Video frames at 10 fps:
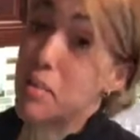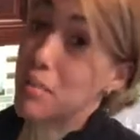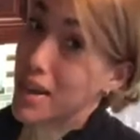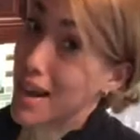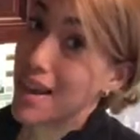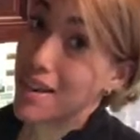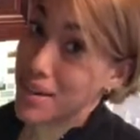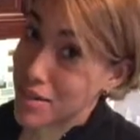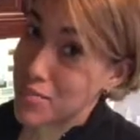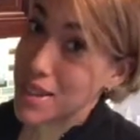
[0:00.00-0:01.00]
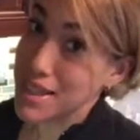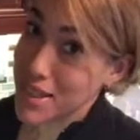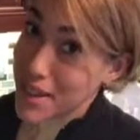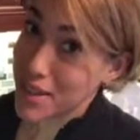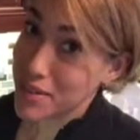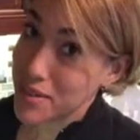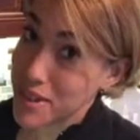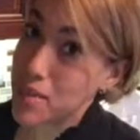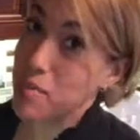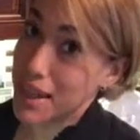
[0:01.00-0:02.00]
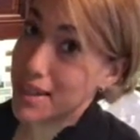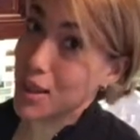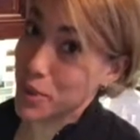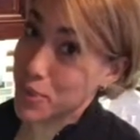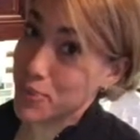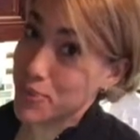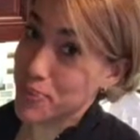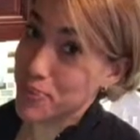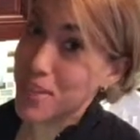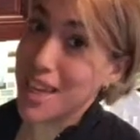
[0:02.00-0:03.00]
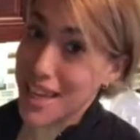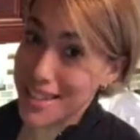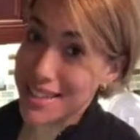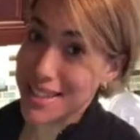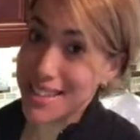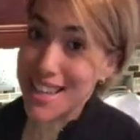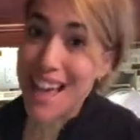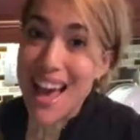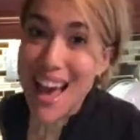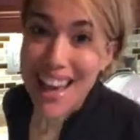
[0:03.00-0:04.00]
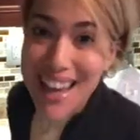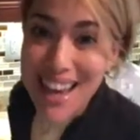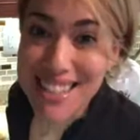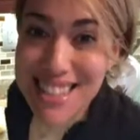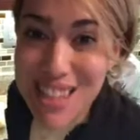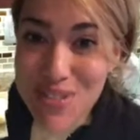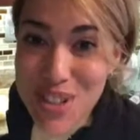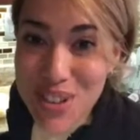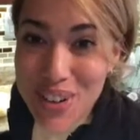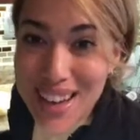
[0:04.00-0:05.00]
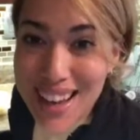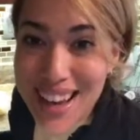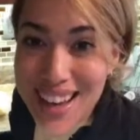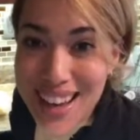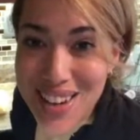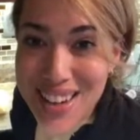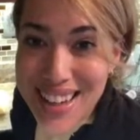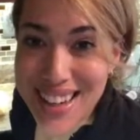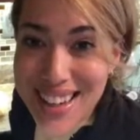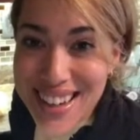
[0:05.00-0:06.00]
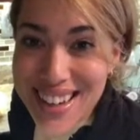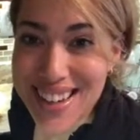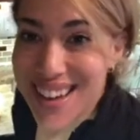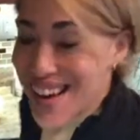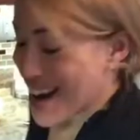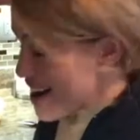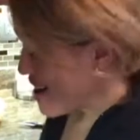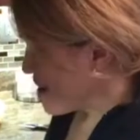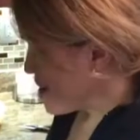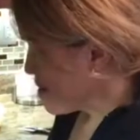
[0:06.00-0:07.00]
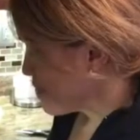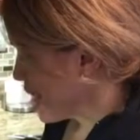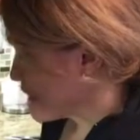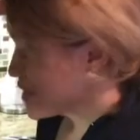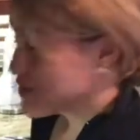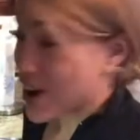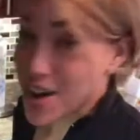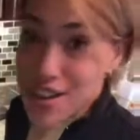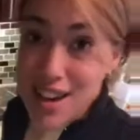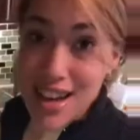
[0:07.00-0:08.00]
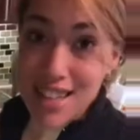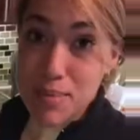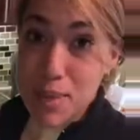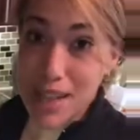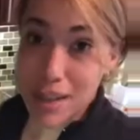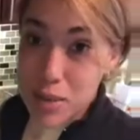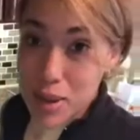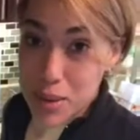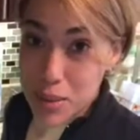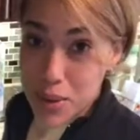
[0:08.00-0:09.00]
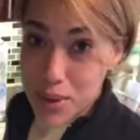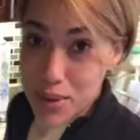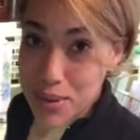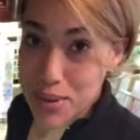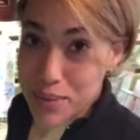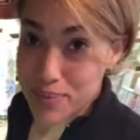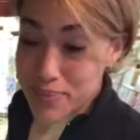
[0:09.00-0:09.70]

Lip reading: but I love myself some Pastelon. Yes. Hi guys, thanks for joining. Hi Carolina. As far as Plátano maduro goes,